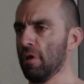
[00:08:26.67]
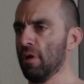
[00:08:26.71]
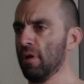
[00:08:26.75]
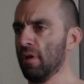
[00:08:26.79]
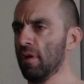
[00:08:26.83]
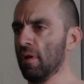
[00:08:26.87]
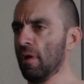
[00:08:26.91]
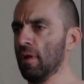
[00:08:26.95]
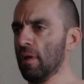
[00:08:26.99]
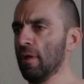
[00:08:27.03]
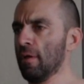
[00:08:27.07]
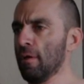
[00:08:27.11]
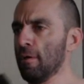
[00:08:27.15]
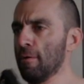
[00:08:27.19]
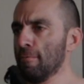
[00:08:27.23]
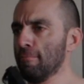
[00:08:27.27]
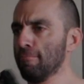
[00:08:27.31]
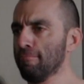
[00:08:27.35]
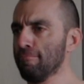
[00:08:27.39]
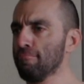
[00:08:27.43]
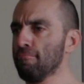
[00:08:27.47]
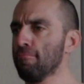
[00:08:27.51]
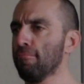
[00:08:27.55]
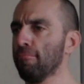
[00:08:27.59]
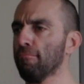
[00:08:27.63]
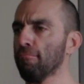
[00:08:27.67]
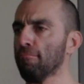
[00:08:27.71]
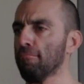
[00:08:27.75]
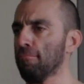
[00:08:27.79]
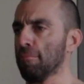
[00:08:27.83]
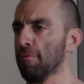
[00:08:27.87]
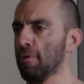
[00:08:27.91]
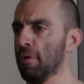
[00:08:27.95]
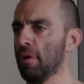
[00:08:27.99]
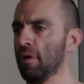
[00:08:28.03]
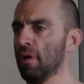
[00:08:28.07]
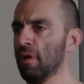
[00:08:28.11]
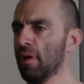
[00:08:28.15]
you could do that push-up
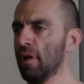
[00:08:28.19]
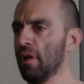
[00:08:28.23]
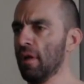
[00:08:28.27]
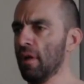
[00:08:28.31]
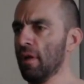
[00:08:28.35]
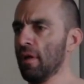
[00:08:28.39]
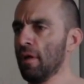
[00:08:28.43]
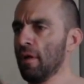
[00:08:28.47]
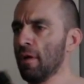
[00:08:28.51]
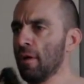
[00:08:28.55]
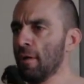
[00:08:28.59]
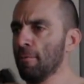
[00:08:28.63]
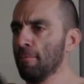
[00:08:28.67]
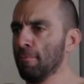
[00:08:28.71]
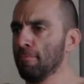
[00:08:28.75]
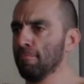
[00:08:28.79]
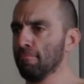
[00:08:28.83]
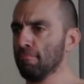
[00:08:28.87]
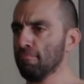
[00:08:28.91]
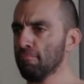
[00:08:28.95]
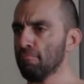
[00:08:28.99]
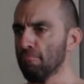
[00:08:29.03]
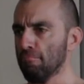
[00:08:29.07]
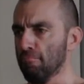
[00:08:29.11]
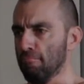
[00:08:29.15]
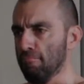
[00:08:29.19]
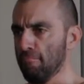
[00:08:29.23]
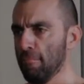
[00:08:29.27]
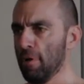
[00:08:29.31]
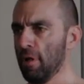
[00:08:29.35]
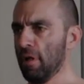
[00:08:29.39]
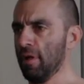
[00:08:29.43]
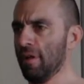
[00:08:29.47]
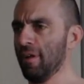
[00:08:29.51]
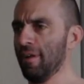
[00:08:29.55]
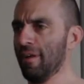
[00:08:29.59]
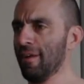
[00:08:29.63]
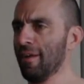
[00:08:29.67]
set right after and
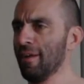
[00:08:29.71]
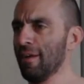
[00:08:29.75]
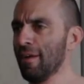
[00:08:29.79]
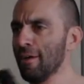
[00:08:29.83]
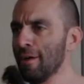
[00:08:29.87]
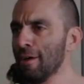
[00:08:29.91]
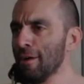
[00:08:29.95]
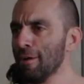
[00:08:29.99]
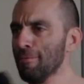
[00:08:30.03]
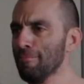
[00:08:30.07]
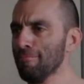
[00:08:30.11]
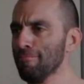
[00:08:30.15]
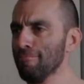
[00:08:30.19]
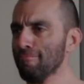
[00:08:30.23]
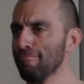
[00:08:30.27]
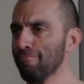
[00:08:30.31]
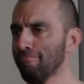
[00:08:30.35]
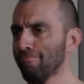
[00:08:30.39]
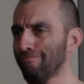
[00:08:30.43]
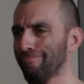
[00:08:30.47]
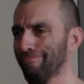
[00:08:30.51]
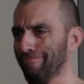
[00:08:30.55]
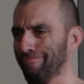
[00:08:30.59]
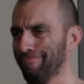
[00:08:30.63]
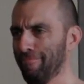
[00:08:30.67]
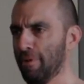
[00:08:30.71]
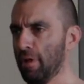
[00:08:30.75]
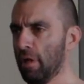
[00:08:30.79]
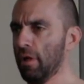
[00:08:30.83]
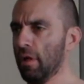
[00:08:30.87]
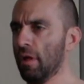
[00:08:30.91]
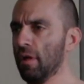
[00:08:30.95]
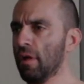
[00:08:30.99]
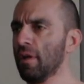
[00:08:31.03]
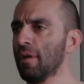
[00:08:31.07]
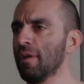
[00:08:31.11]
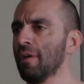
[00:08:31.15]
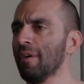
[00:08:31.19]
really feel a good pump.
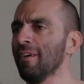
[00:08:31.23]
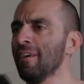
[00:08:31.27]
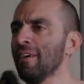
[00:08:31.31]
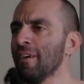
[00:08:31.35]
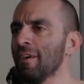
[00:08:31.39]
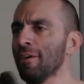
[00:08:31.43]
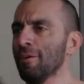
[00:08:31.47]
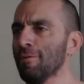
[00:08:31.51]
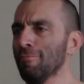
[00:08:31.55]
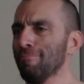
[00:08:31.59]
And then just